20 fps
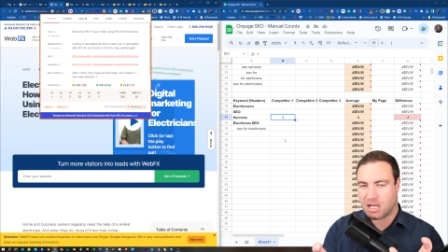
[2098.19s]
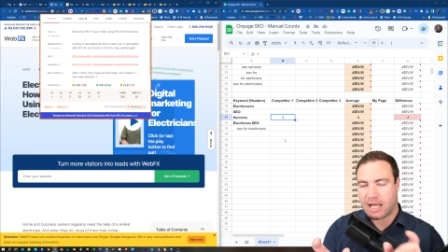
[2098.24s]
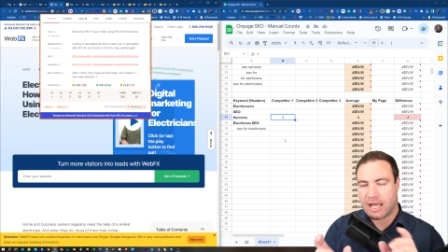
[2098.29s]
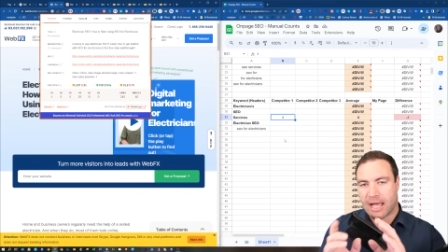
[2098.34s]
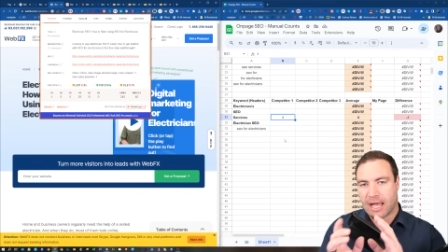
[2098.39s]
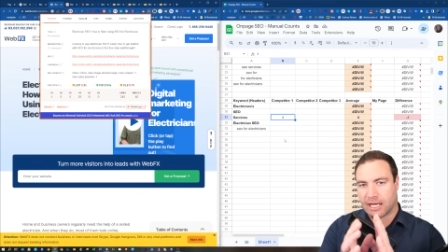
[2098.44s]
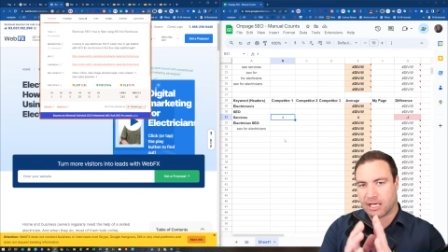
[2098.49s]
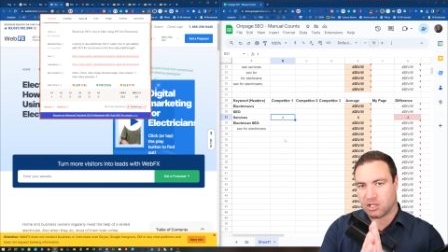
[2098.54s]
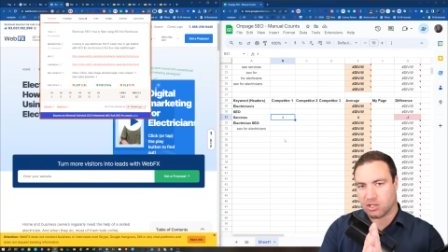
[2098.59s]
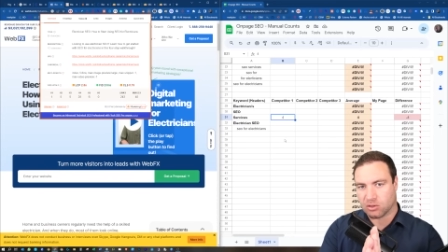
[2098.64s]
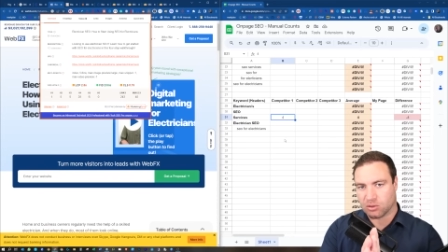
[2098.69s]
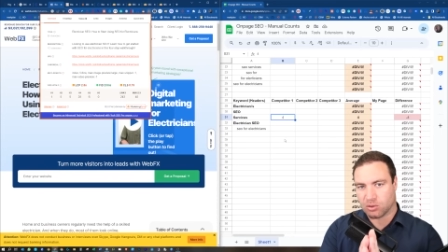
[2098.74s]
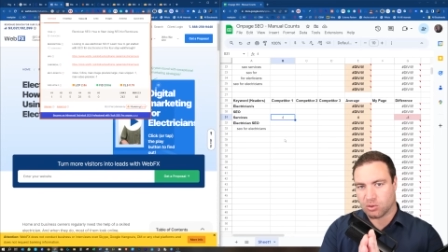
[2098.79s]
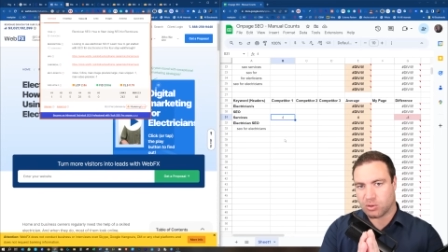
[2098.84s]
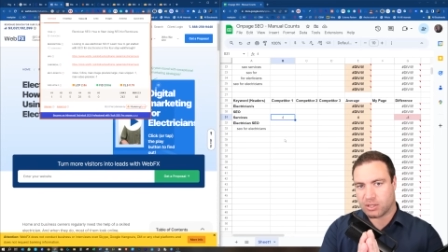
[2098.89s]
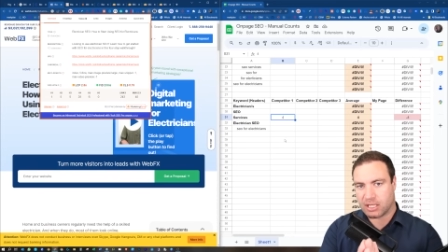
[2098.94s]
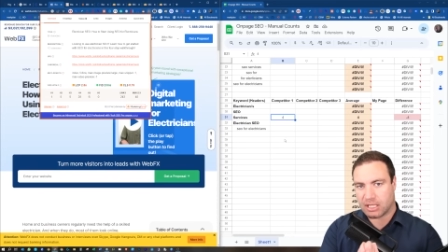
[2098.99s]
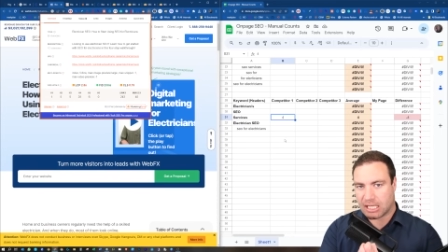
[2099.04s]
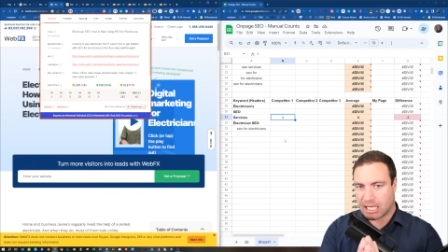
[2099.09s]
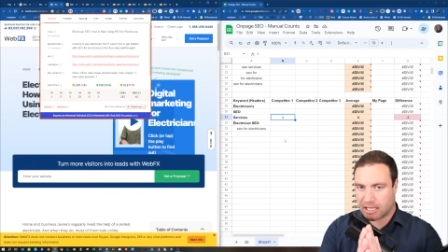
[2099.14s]
and you're
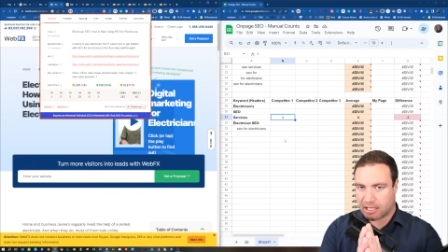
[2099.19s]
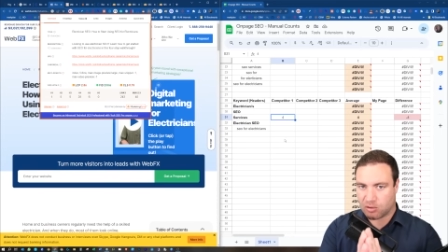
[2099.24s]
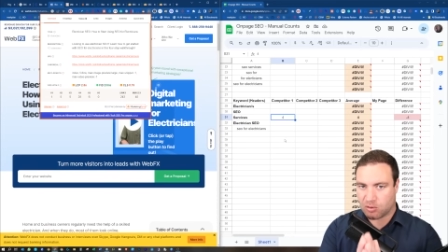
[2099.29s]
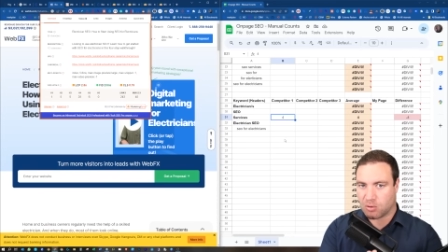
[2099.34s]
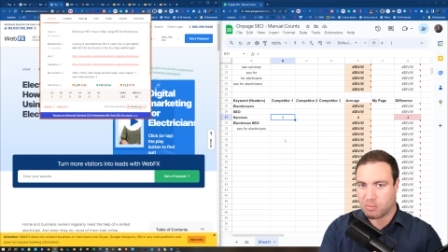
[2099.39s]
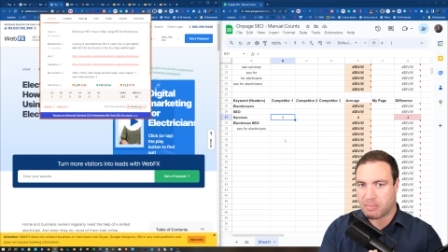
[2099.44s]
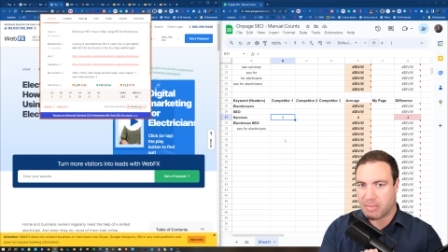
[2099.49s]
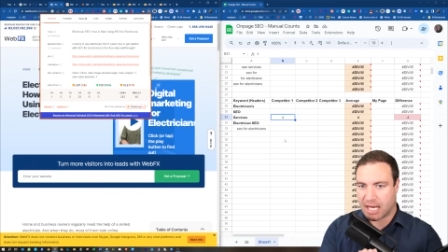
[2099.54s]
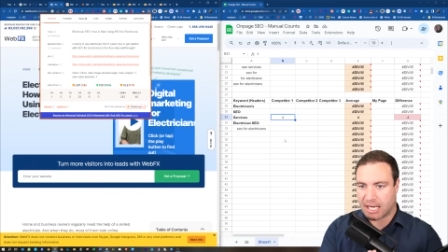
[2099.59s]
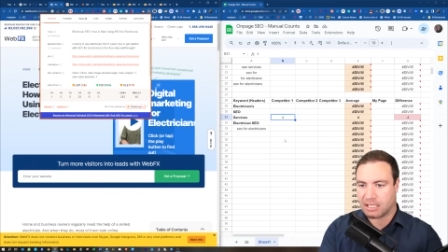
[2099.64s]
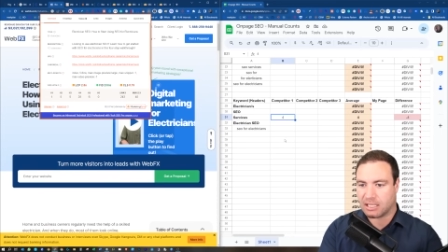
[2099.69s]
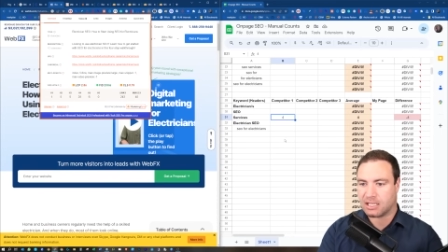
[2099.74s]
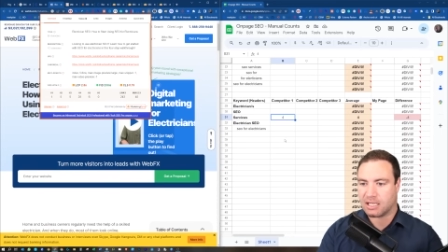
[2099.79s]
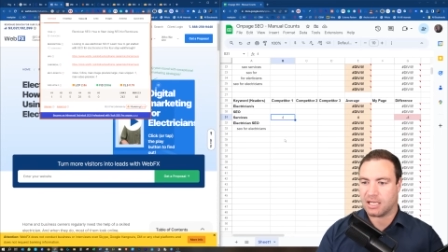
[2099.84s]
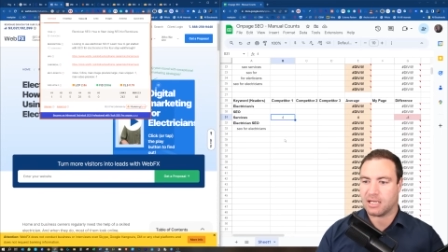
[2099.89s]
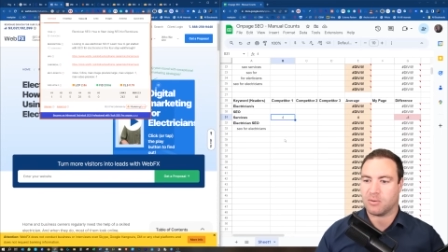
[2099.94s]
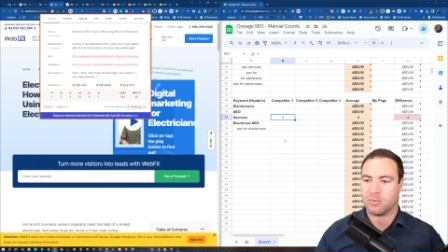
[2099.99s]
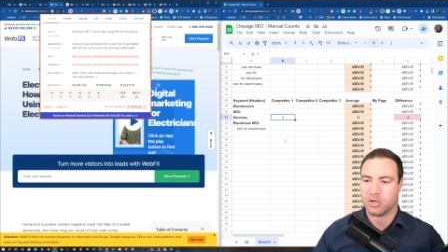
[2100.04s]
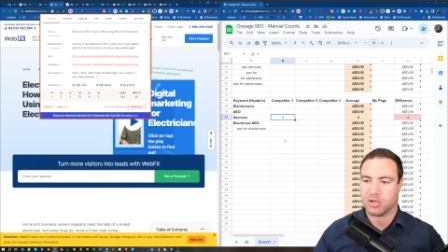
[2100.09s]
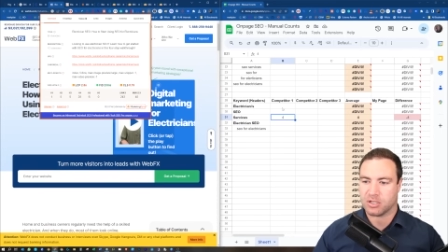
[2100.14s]
looking at your main
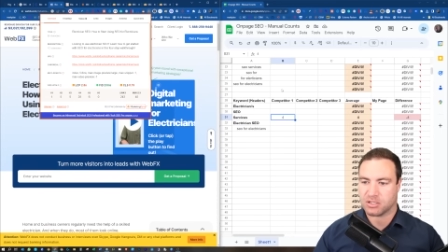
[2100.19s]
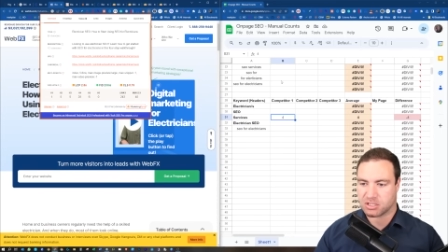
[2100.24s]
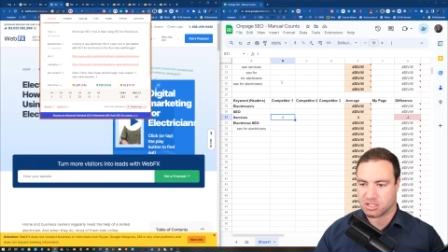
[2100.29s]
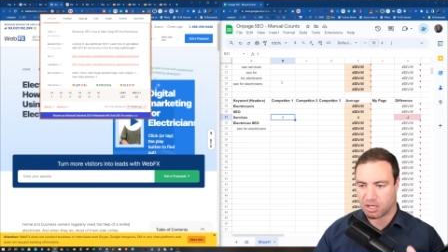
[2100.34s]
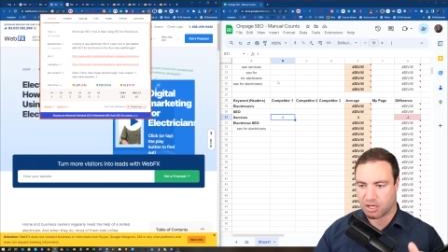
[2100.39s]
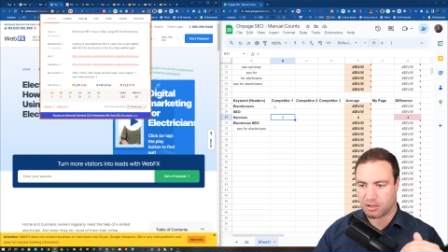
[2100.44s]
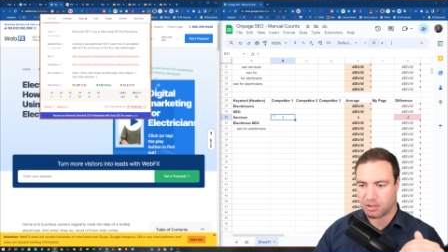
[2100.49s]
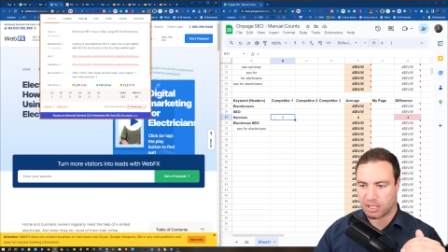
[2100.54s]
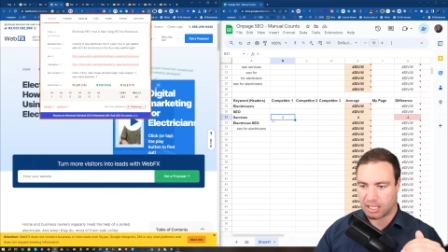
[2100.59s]
keyword. So